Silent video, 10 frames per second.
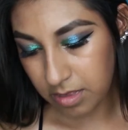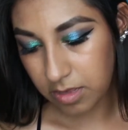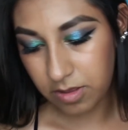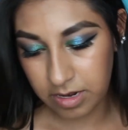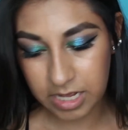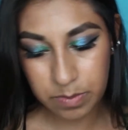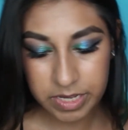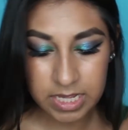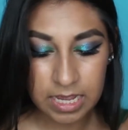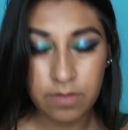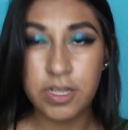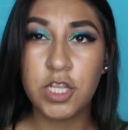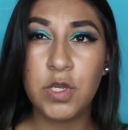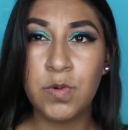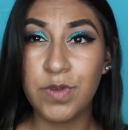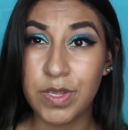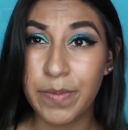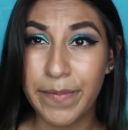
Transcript: So the next place I went to was